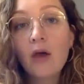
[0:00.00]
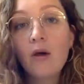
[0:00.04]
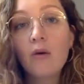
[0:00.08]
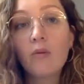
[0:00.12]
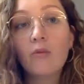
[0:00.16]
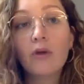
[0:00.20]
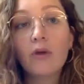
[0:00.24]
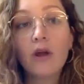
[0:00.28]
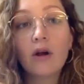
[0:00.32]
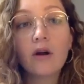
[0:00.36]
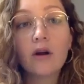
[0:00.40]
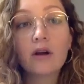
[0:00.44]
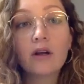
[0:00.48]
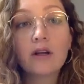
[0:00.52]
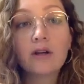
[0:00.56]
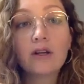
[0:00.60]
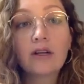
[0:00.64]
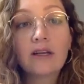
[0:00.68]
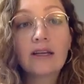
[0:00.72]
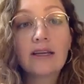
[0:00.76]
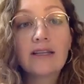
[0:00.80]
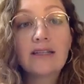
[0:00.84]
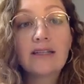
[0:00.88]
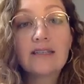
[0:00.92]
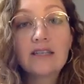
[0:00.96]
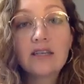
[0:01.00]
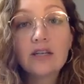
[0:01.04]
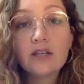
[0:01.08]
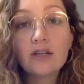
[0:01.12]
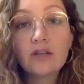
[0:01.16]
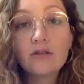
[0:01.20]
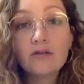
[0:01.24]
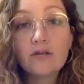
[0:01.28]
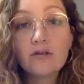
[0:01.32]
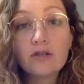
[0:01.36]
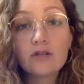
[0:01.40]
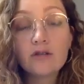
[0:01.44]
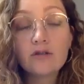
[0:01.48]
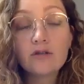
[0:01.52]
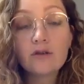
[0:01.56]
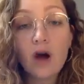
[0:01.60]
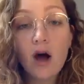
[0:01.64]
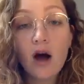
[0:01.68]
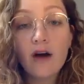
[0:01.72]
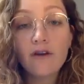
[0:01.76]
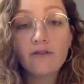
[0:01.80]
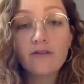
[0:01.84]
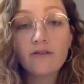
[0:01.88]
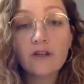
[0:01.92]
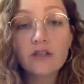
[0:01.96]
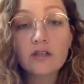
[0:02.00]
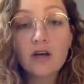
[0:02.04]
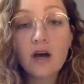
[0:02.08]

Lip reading: We are going to continue to do coffee